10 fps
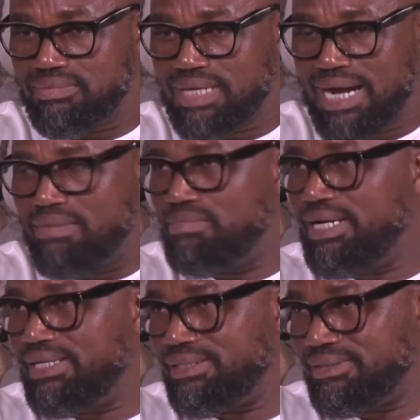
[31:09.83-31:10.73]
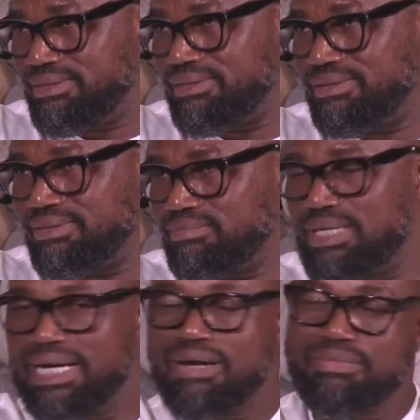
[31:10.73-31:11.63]
I made,
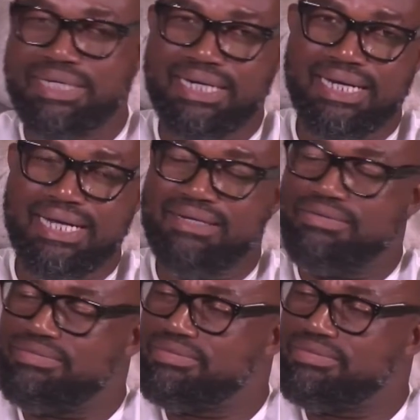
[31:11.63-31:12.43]
but how many lives